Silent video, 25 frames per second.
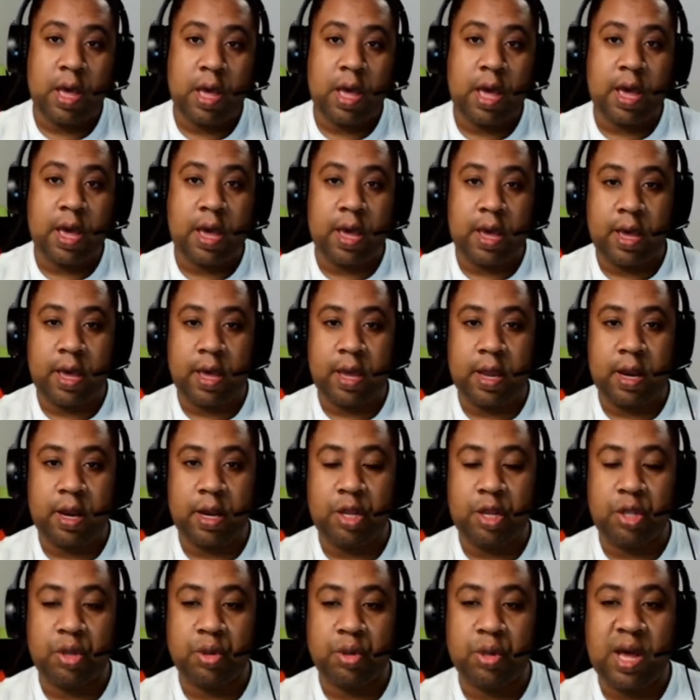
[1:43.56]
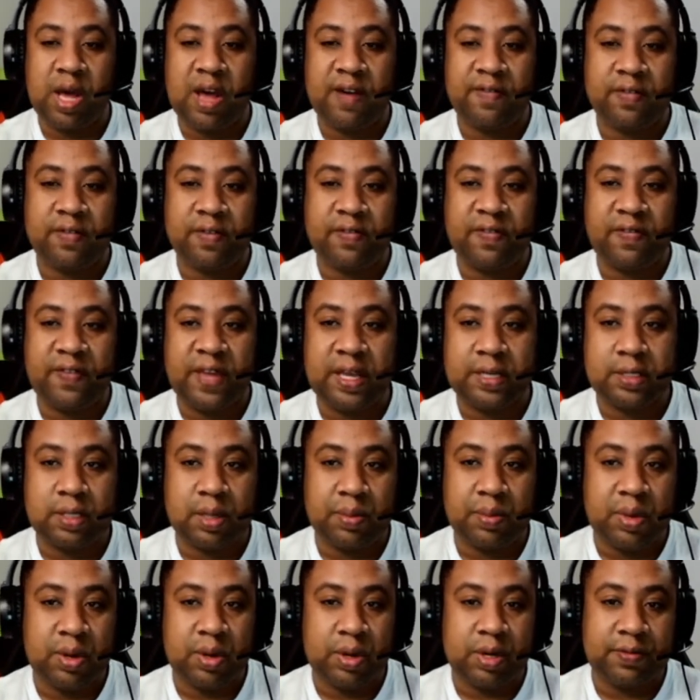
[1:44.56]
and you have a fixed
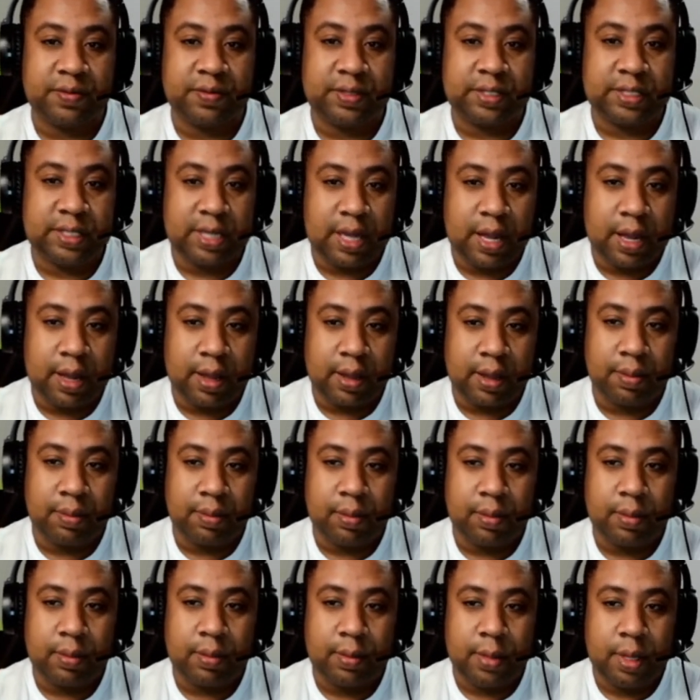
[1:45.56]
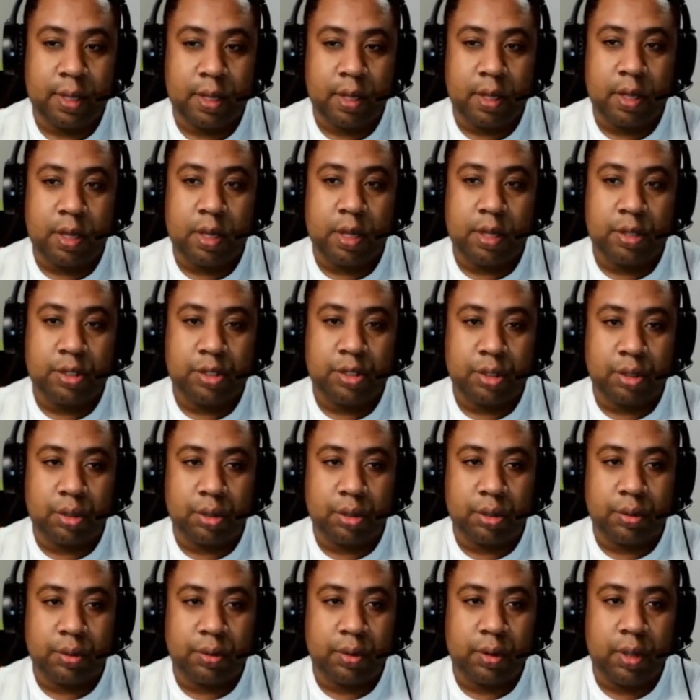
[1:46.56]
amount of time
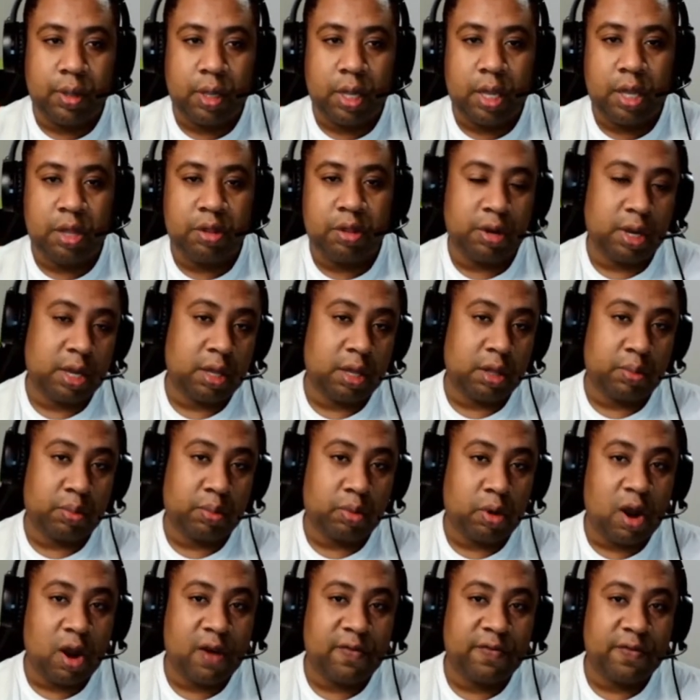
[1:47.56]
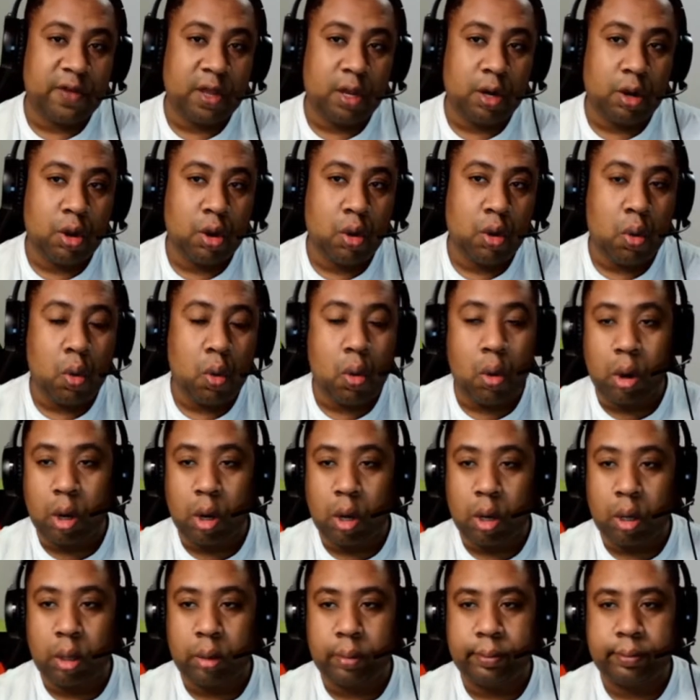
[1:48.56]
to either get a profit
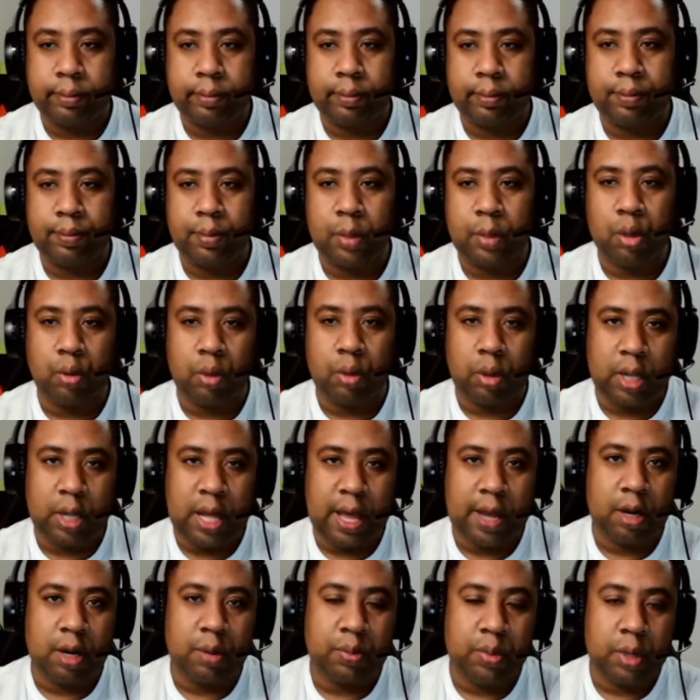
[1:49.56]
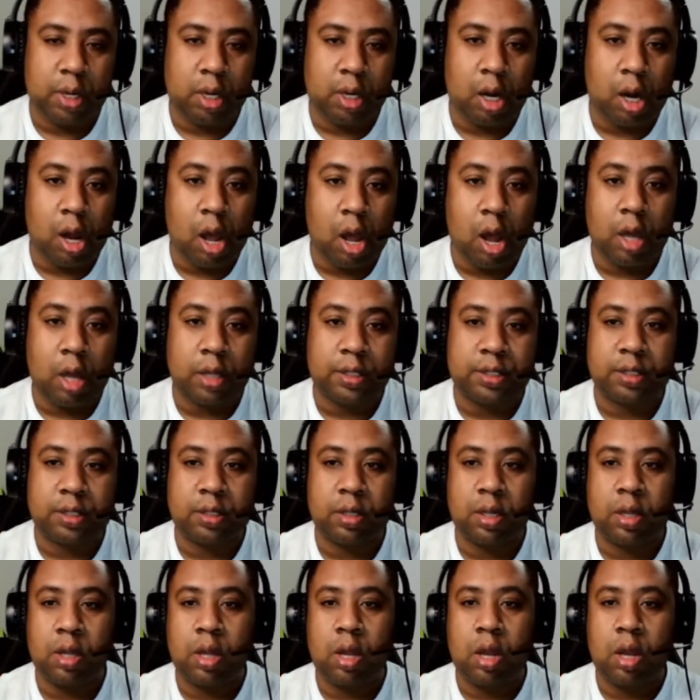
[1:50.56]
or you will end up in a loss.